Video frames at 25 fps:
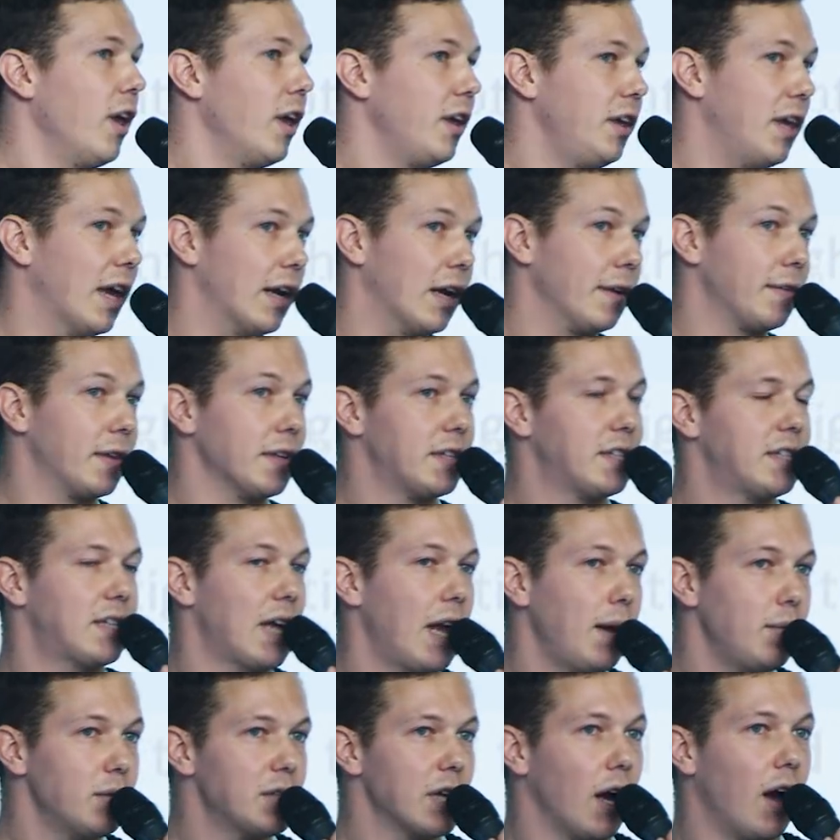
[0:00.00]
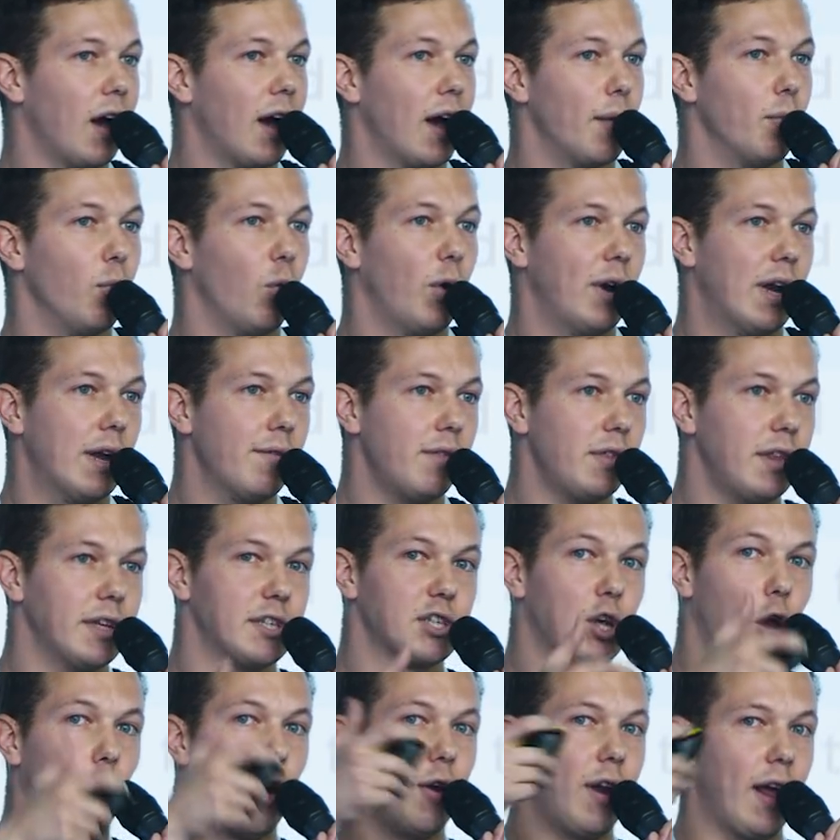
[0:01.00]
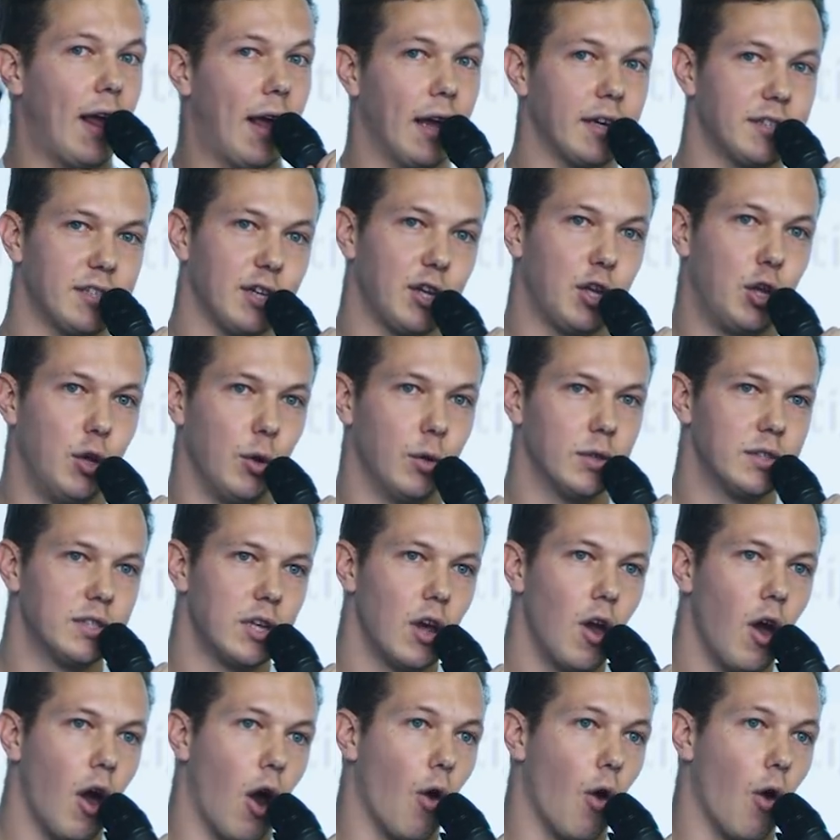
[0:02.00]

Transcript: yet at the same time, whenever this code executes,